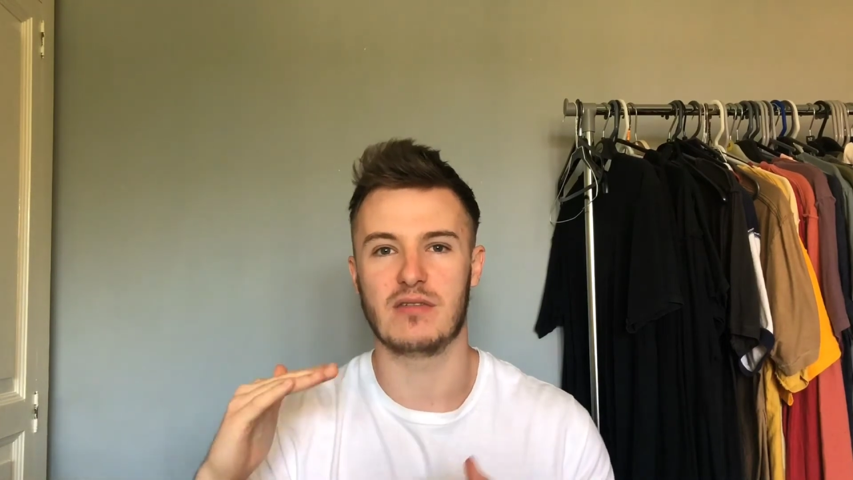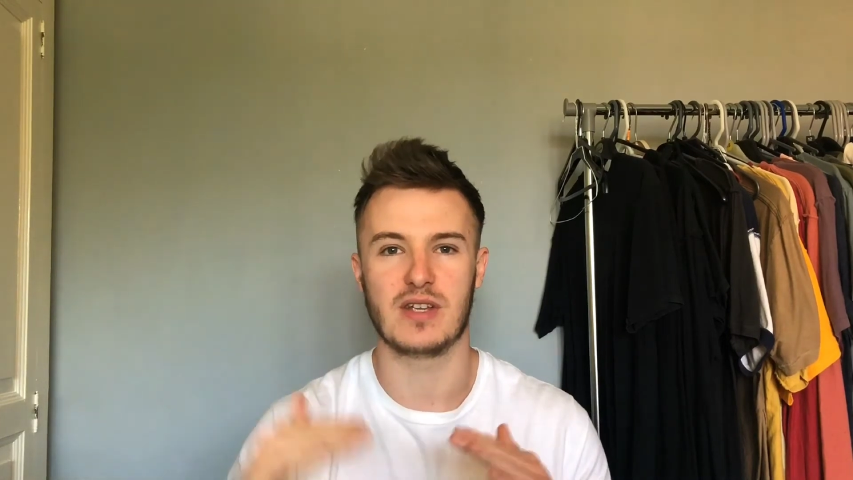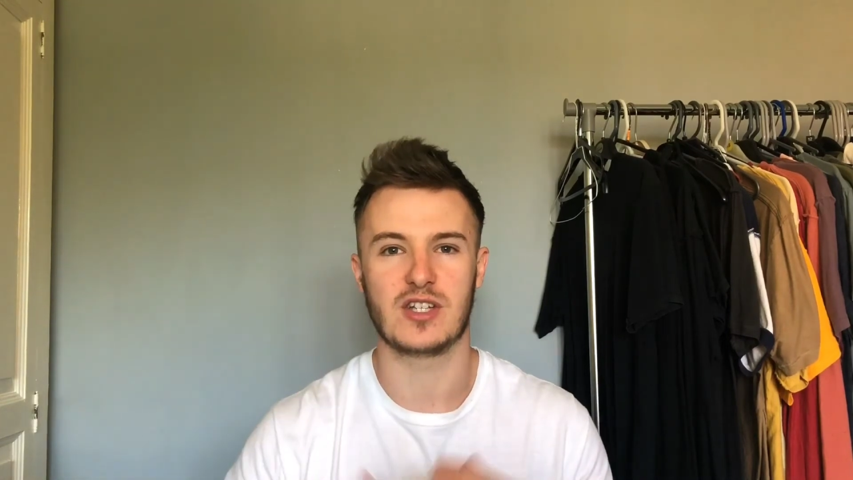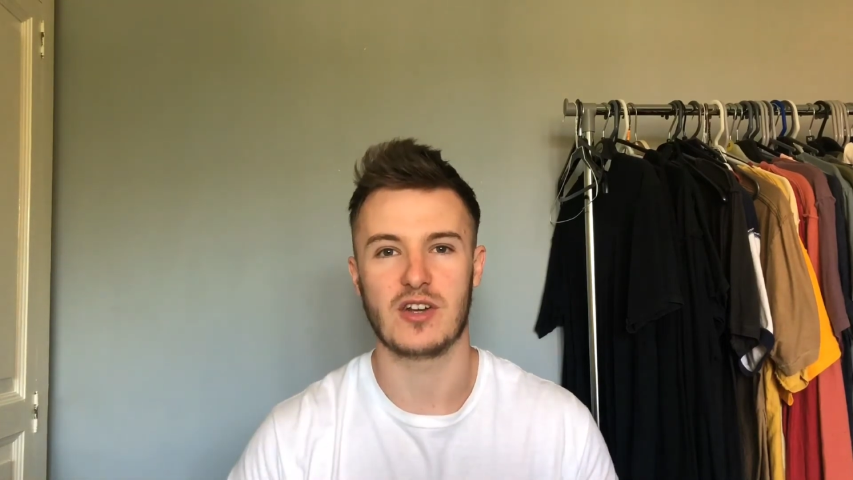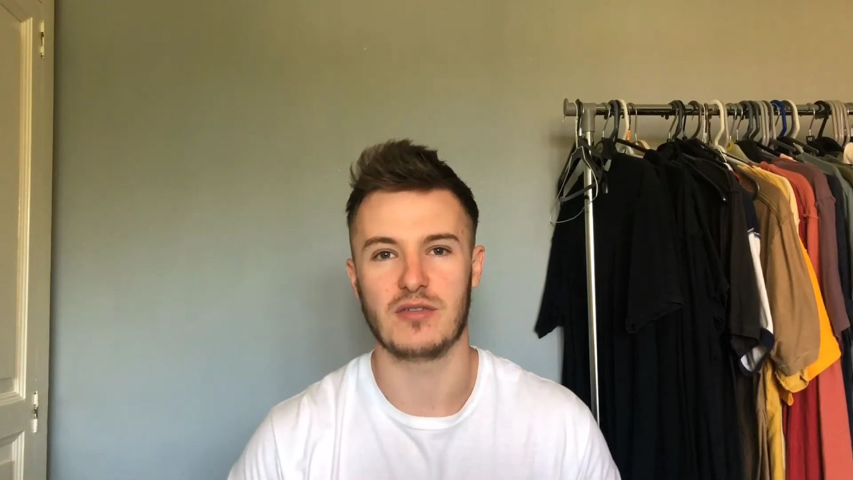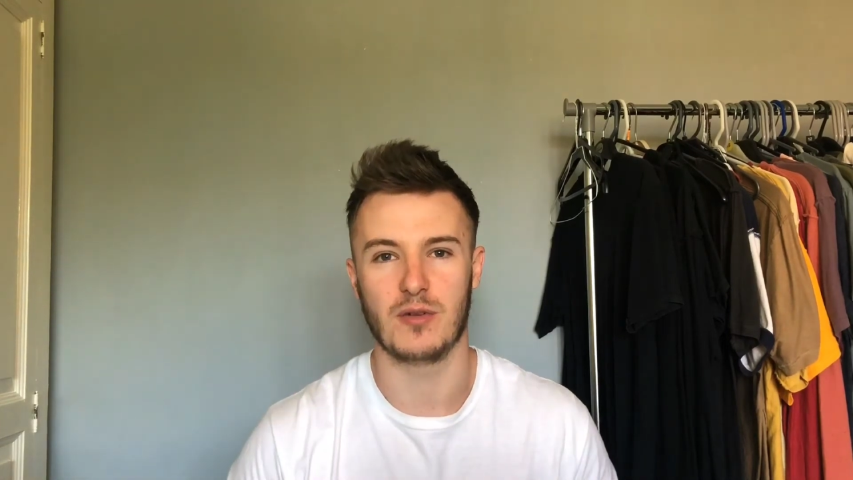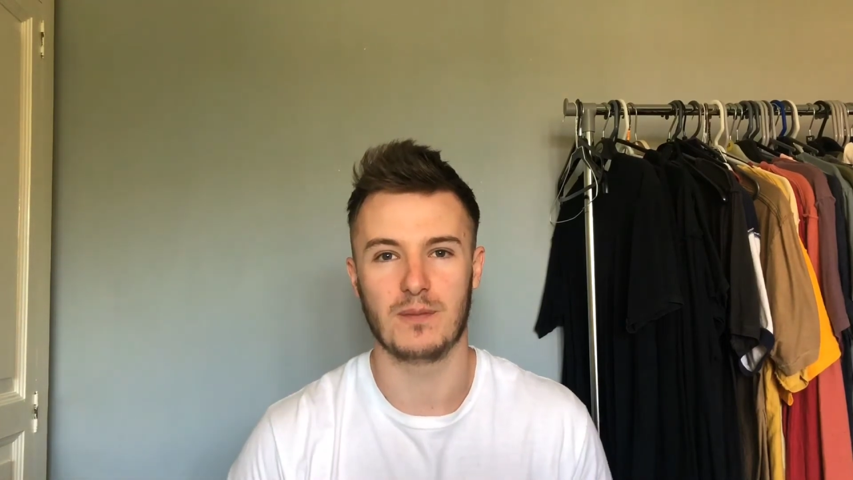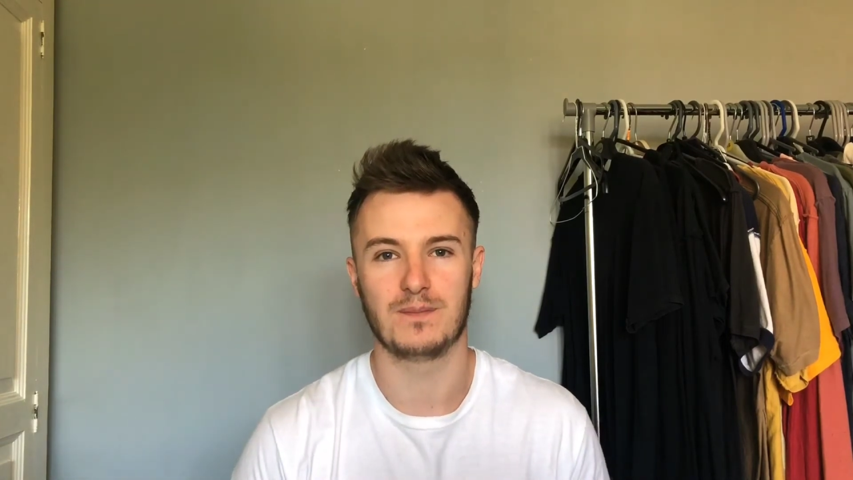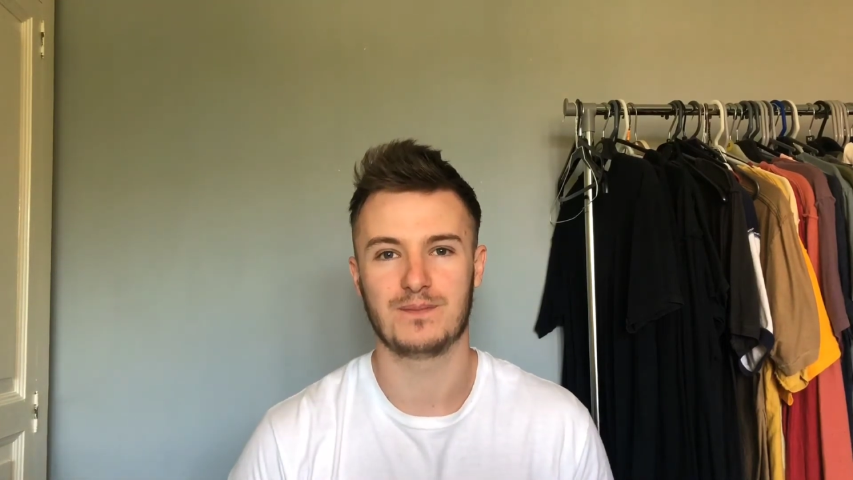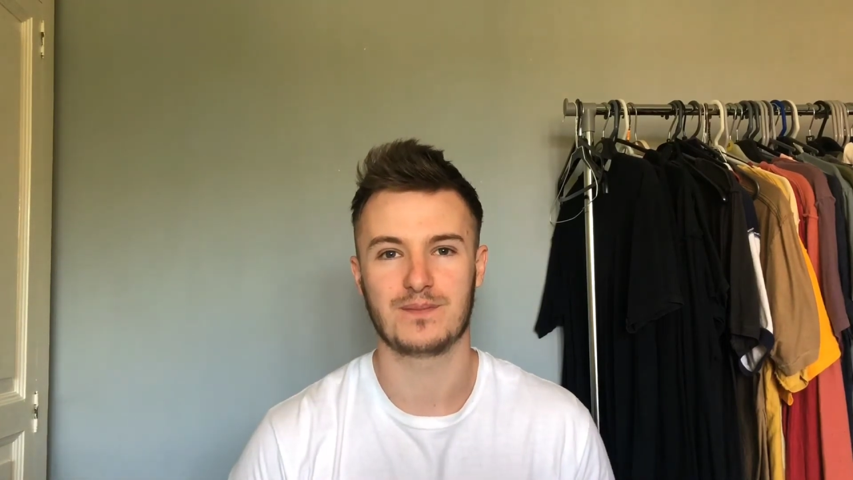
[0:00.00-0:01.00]
reshuffle,
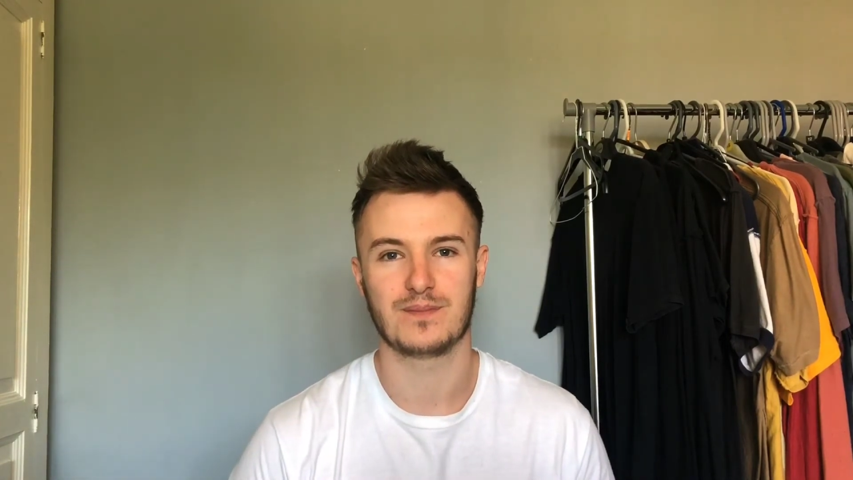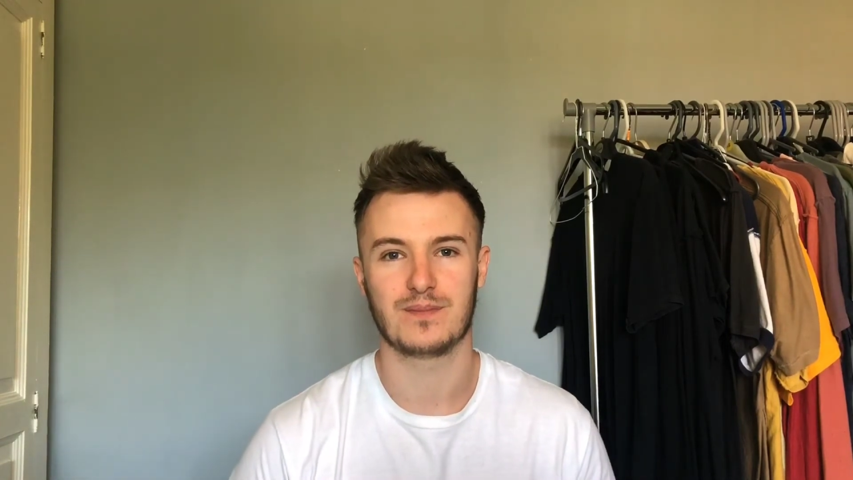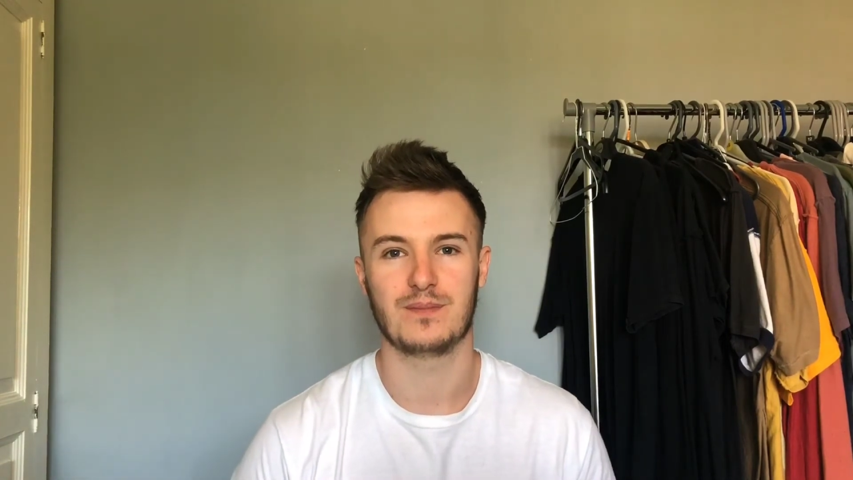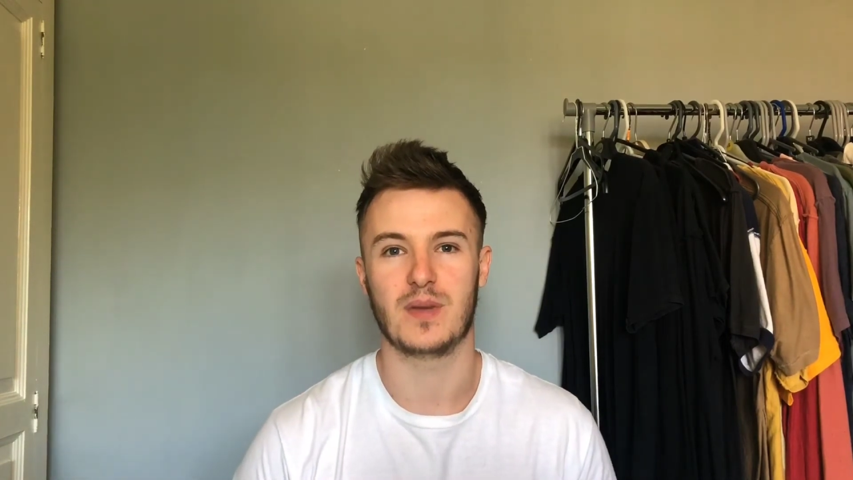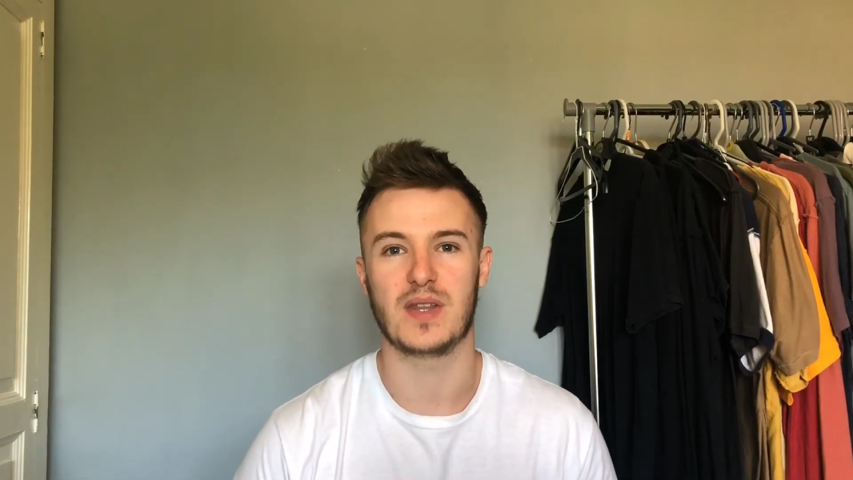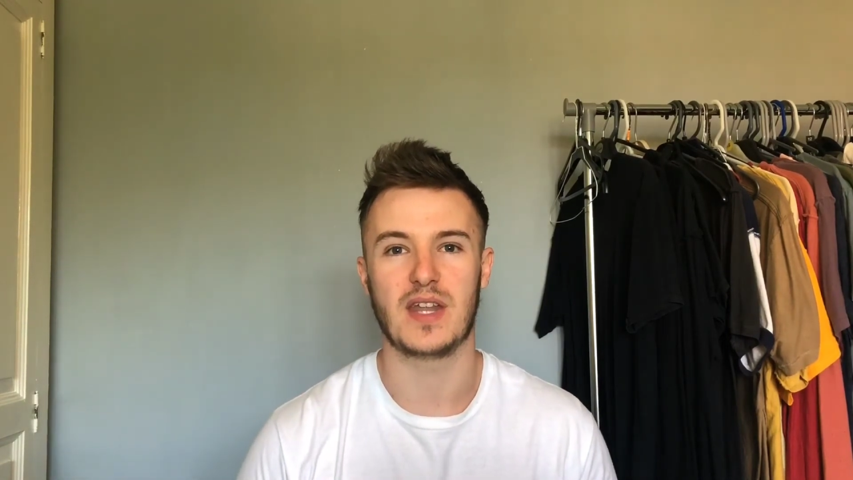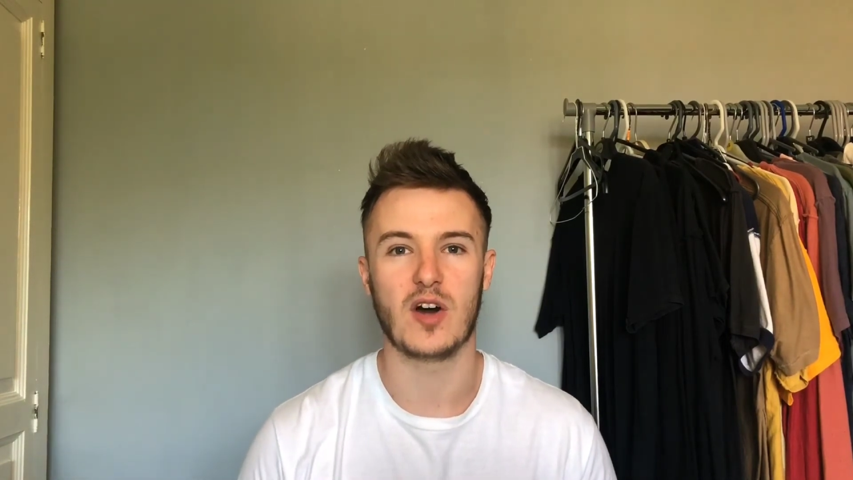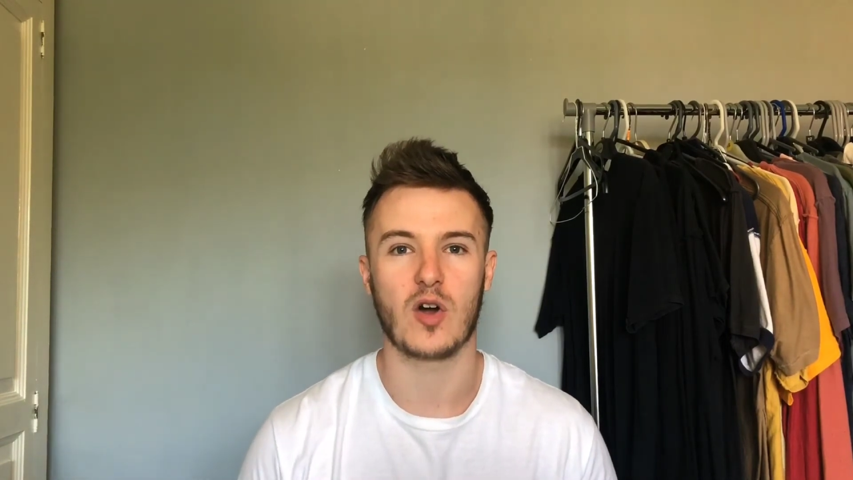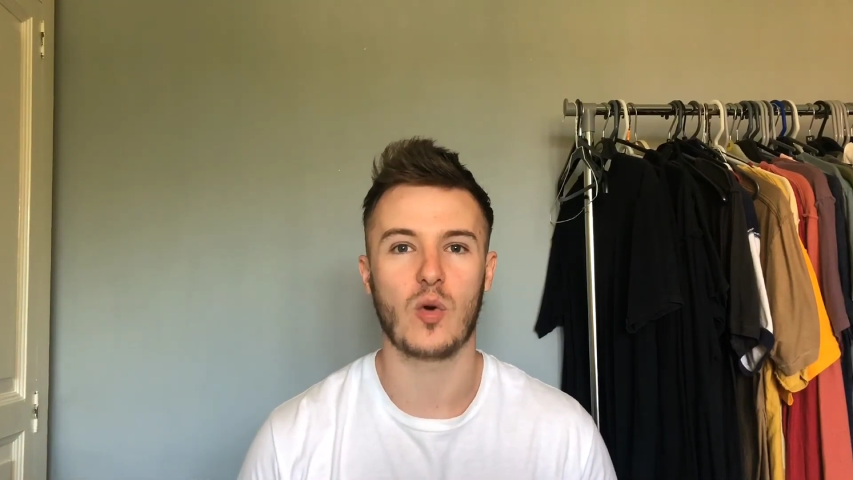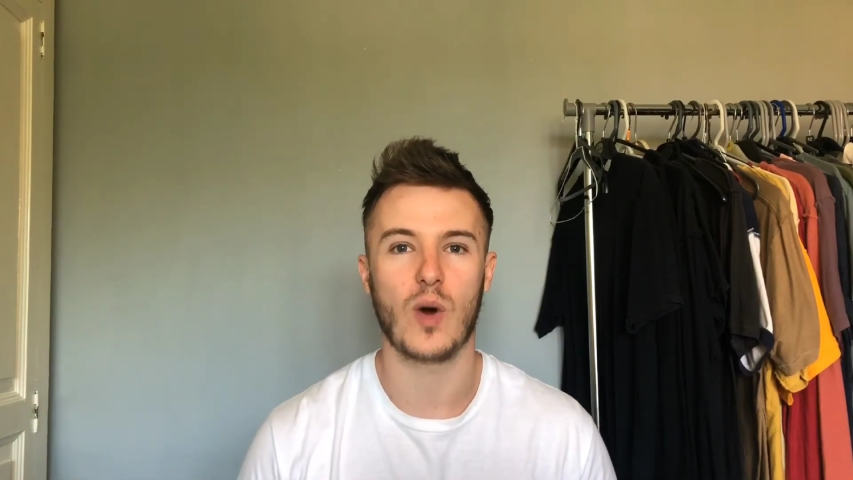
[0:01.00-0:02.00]
but they're not